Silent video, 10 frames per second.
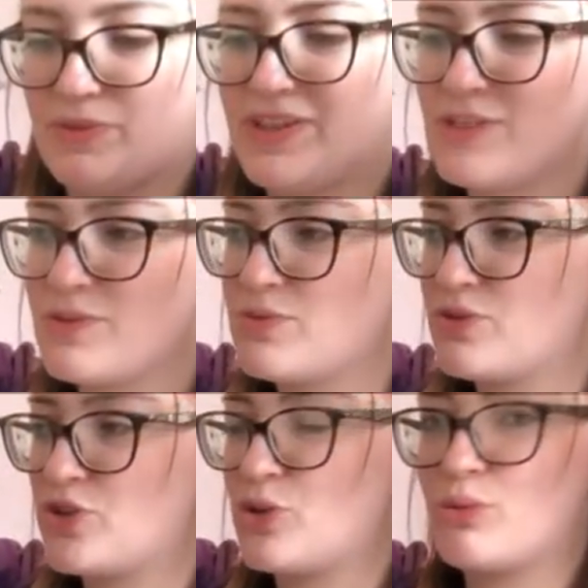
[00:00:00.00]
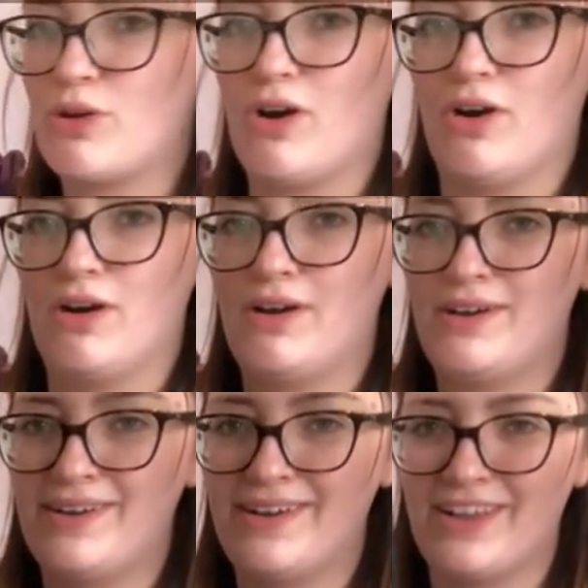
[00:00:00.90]
but these ones were too long.
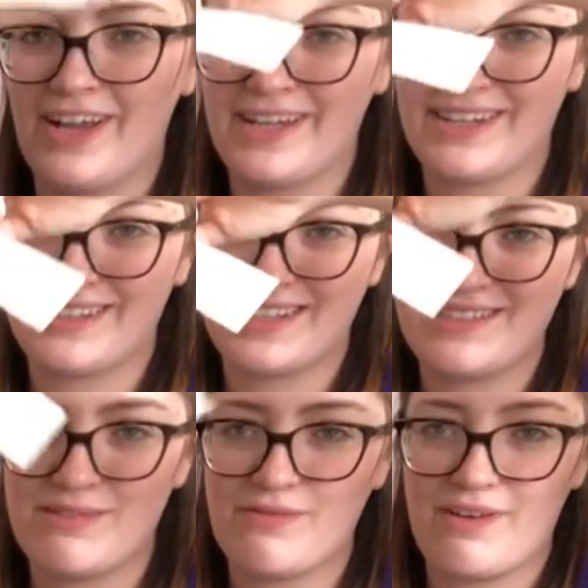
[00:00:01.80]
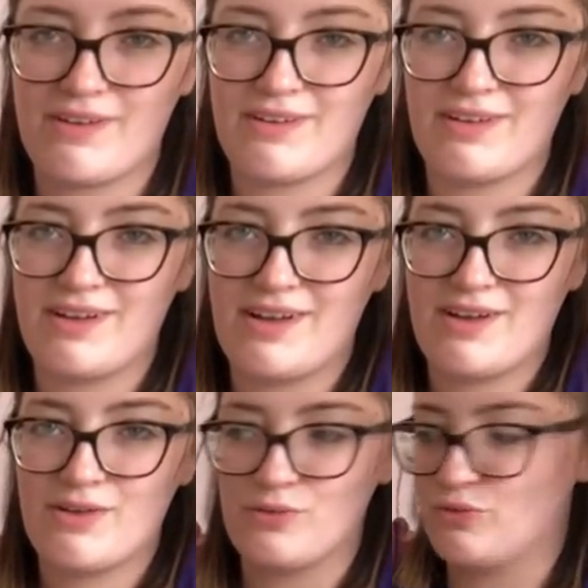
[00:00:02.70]
Like, these are for
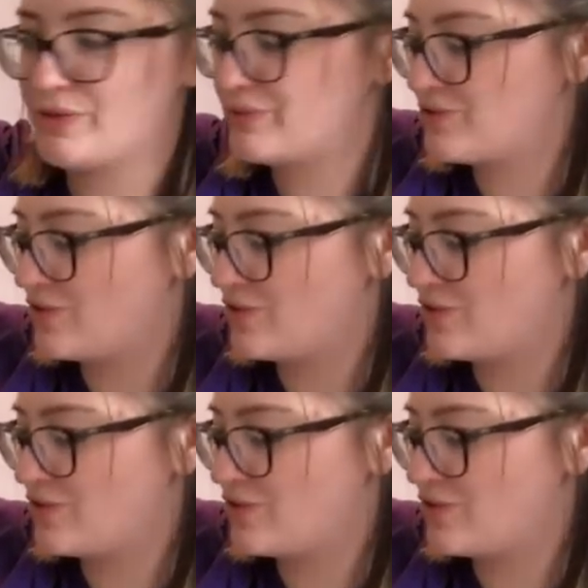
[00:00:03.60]
real